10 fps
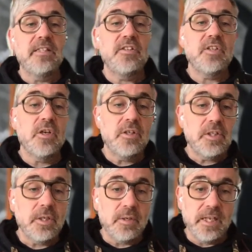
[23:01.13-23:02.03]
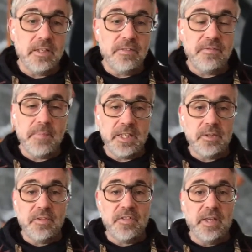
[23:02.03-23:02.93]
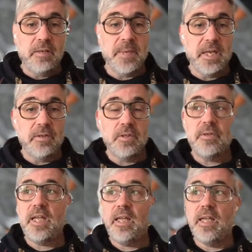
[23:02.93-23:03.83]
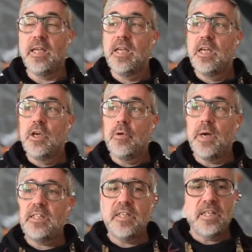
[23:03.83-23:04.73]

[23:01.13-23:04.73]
why didn't I think of the fact that a cow is a mother and